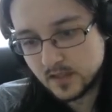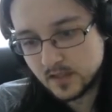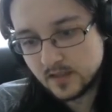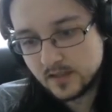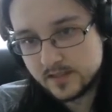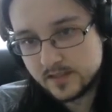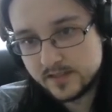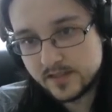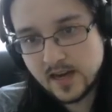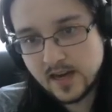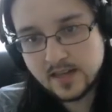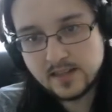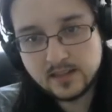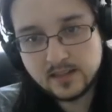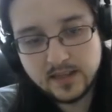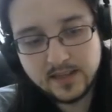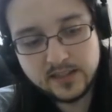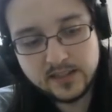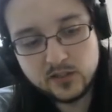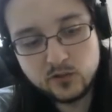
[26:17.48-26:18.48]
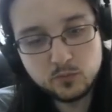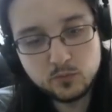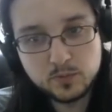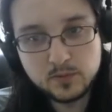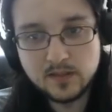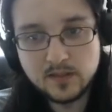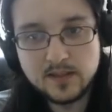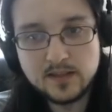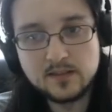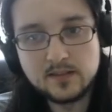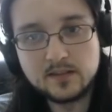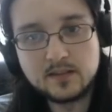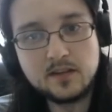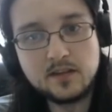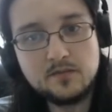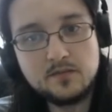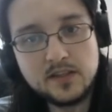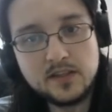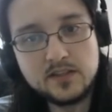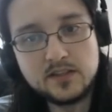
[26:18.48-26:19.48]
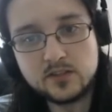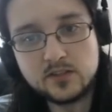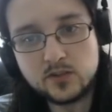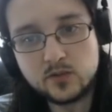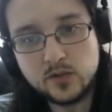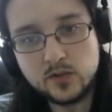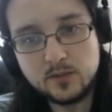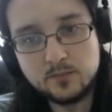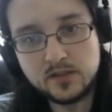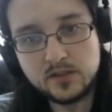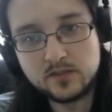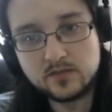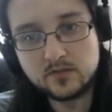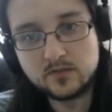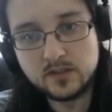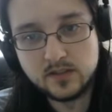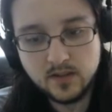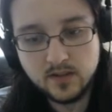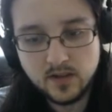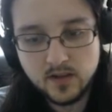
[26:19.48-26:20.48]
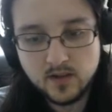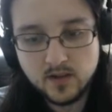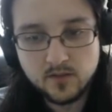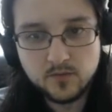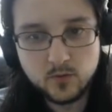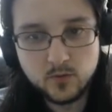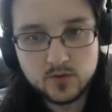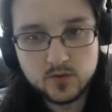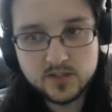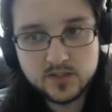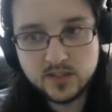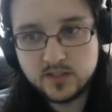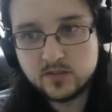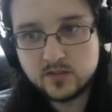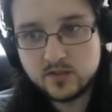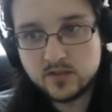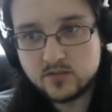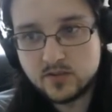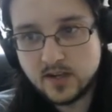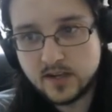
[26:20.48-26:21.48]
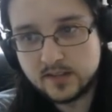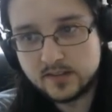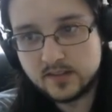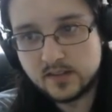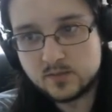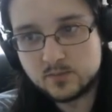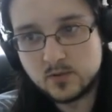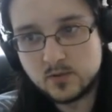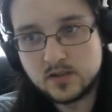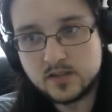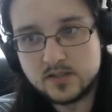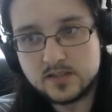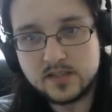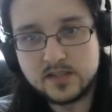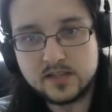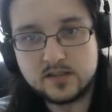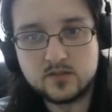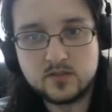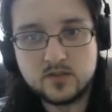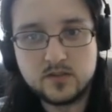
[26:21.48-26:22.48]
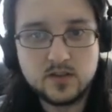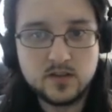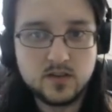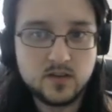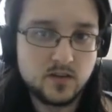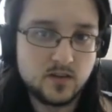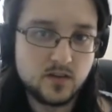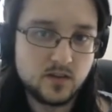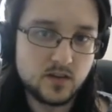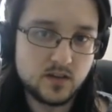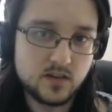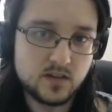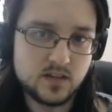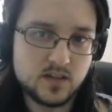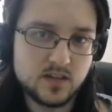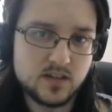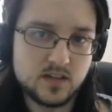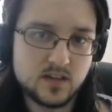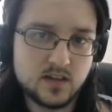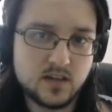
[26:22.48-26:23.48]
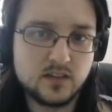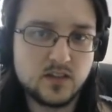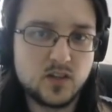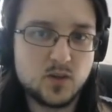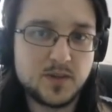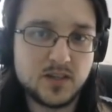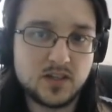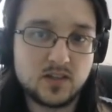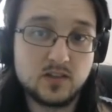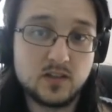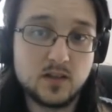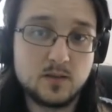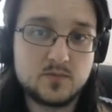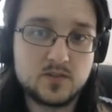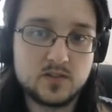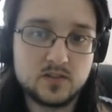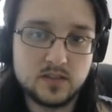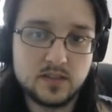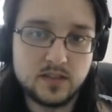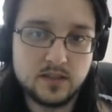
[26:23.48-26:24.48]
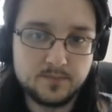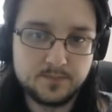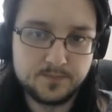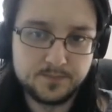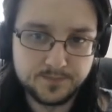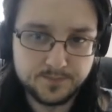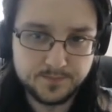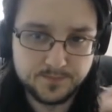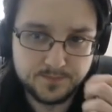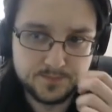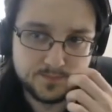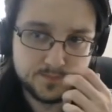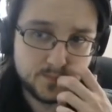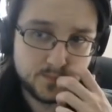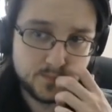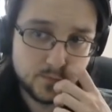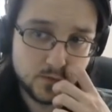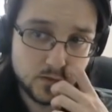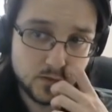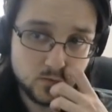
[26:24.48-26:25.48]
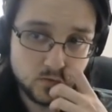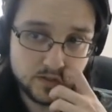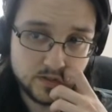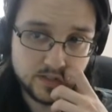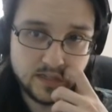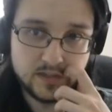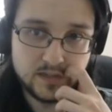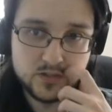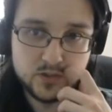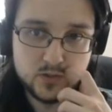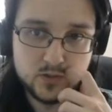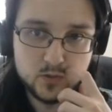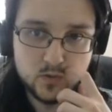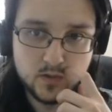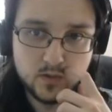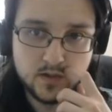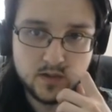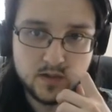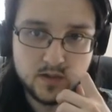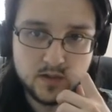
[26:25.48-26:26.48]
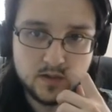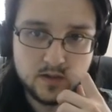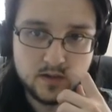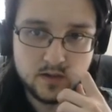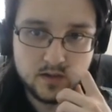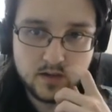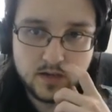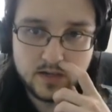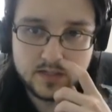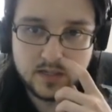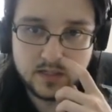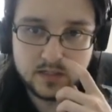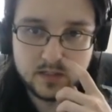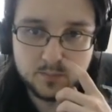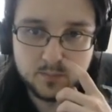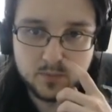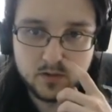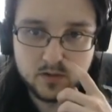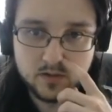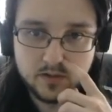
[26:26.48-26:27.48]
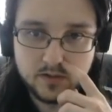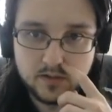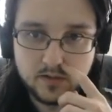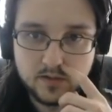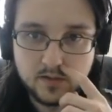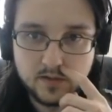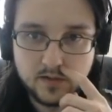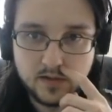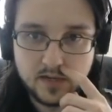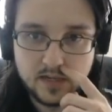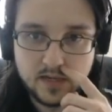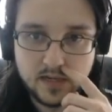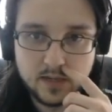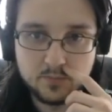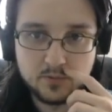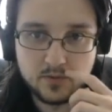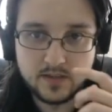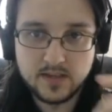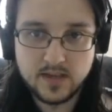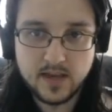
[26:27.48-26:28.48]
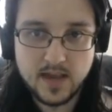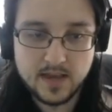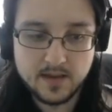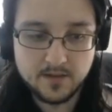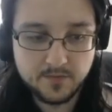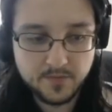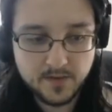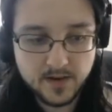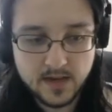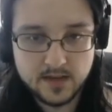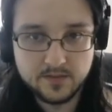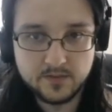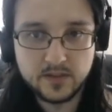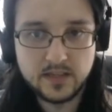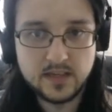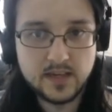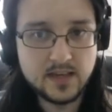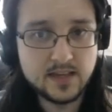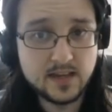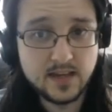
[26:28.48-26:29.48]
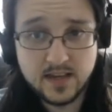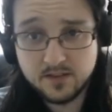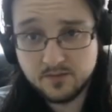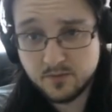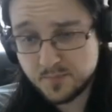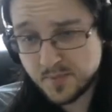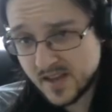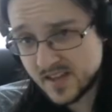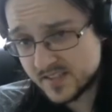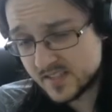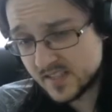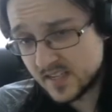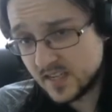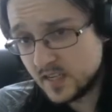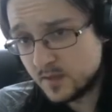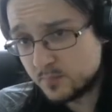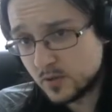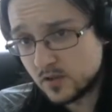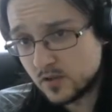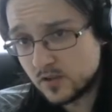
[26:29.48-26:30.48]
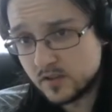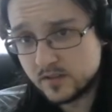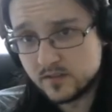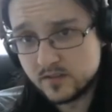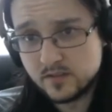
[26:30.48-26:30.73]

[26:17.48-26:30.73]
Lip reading: Not letting you play the convenient queen b3, forcing you to track this pawn down a little bit clumsily. Rook a2, I take the pawn, and I play a5. Again, I have a passed a pawn.